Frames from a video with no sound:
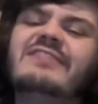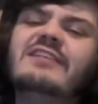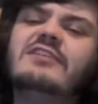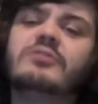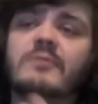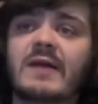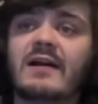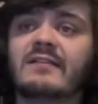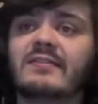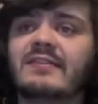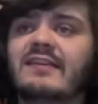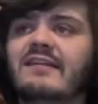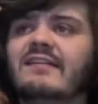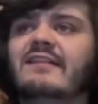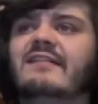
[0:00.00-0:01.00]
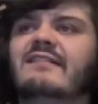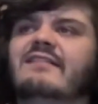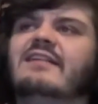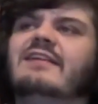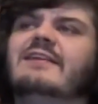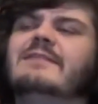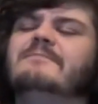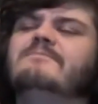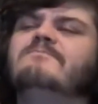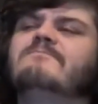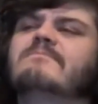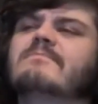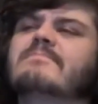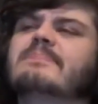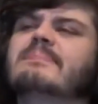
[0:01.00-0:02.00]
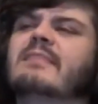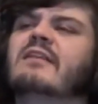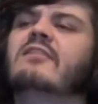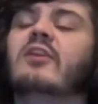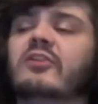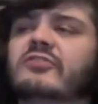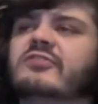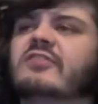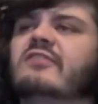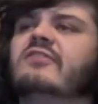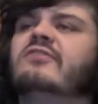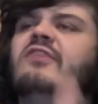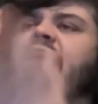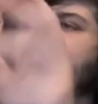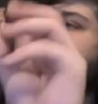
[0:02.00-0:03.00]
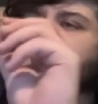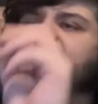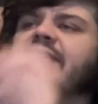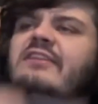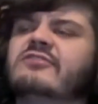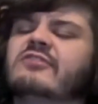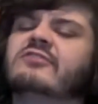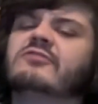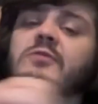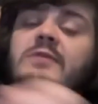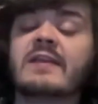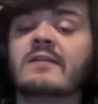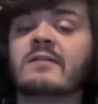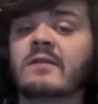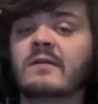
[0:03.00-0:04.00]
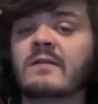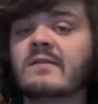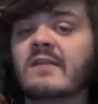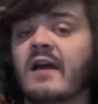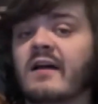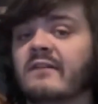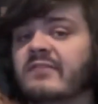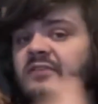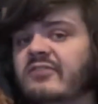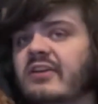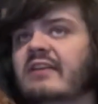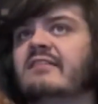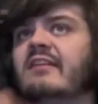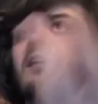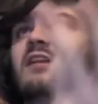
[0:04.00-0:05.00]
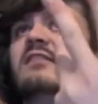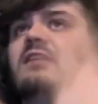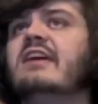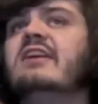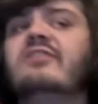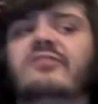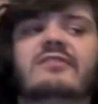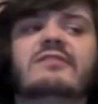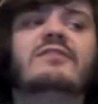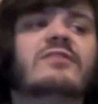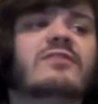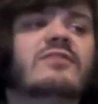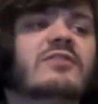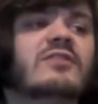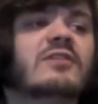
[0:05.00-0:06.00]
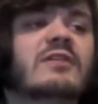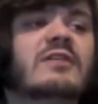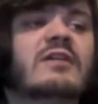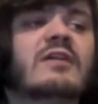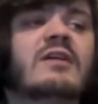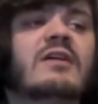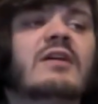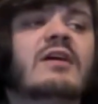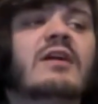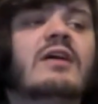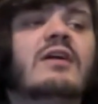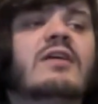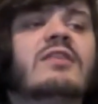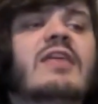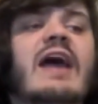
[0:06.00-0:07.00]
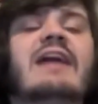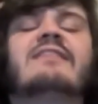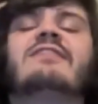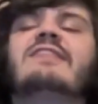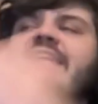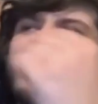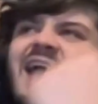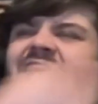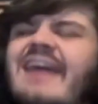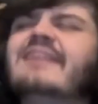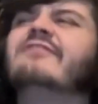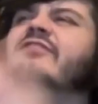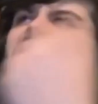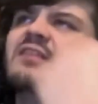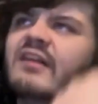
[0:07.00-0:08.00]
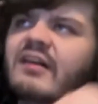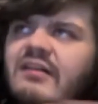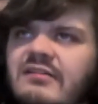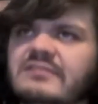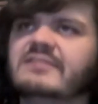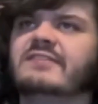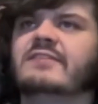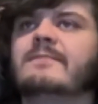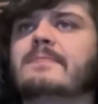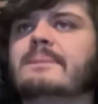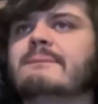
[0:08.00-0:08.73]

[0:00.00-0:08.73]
throughout the cultures and religious traditions of the Gentile nations that the head of cult